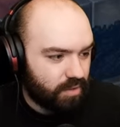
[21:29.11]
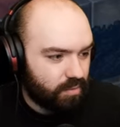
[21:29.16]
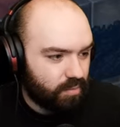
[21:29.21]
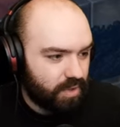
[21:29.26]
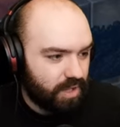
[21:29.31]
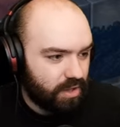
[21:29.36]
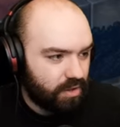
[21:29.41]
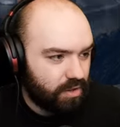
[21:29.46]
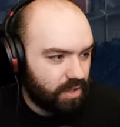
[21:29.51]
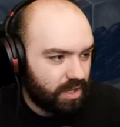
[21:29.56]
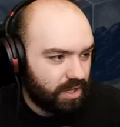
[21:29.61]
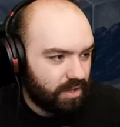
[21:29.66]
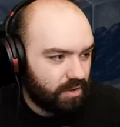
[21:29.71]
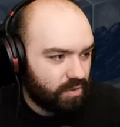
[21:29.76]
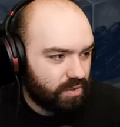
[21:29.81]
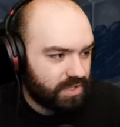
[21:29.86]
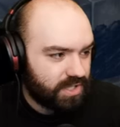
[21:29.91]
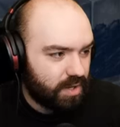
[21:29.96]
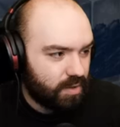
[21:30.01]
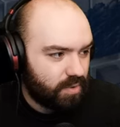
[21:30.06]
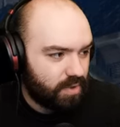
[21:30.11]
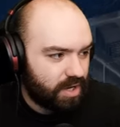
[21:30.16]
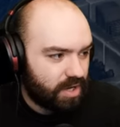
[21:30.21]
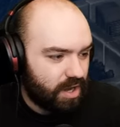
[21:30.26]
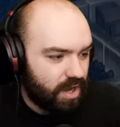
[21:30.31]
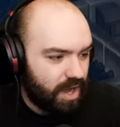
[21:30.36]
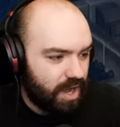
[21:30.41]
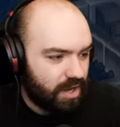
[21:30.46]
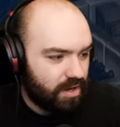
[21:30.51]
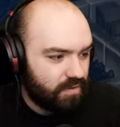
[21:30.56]
We It looks like we're
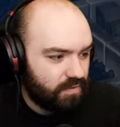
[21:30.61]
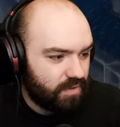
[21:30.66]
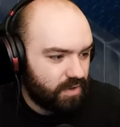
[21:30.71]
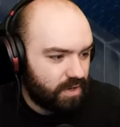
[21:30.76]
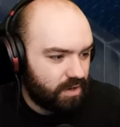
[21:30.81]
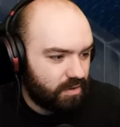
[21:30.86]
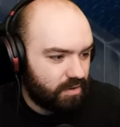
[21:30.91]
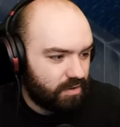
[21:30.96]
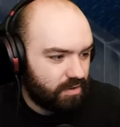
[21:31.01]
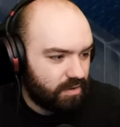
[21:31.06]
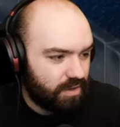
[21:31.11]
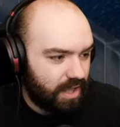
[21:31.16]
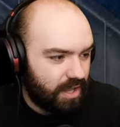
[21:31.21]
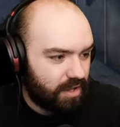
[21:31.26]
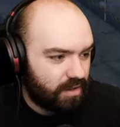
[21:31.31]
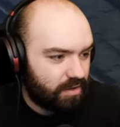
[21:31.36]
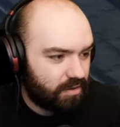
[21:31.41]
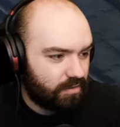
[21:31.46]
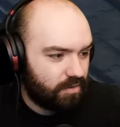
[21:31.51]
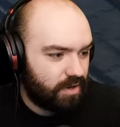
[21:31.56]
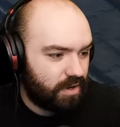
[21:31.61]
kind of in a, like,